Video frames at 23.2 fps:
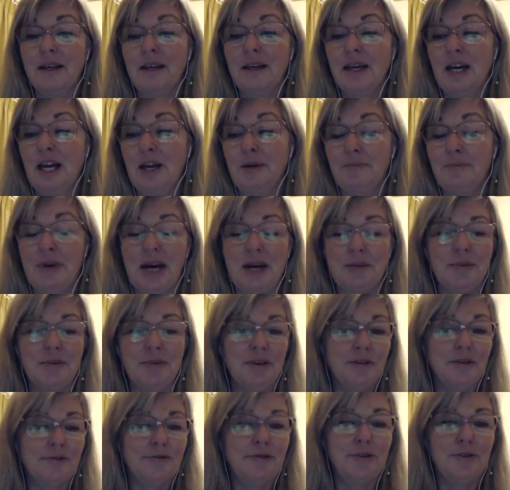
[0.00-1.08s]
And maybe
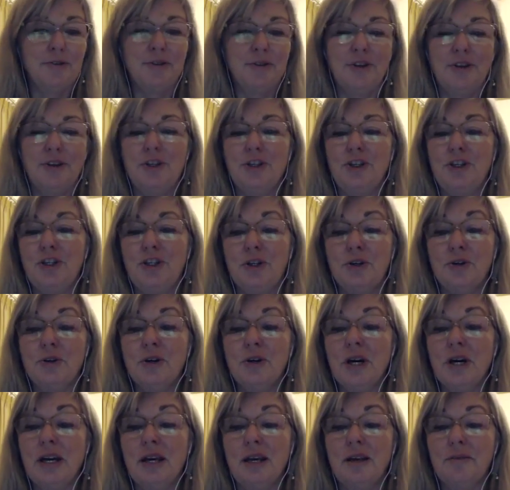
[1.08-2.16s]
you feel the
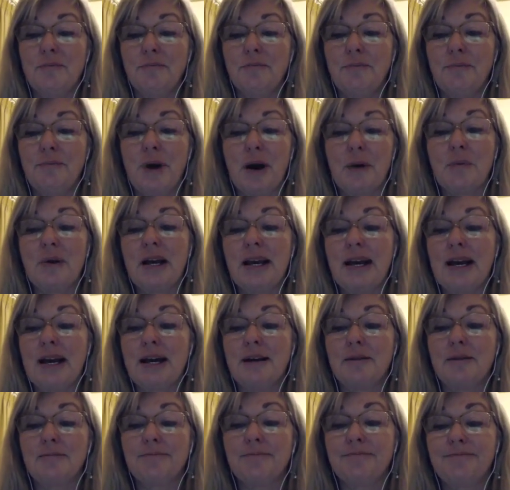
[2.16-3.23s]
joy bubbling
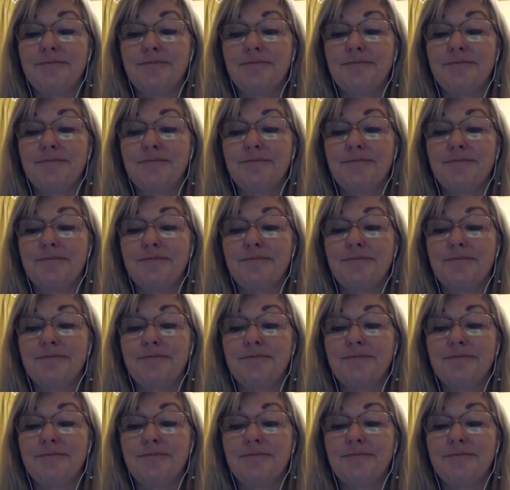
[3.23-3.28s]
up.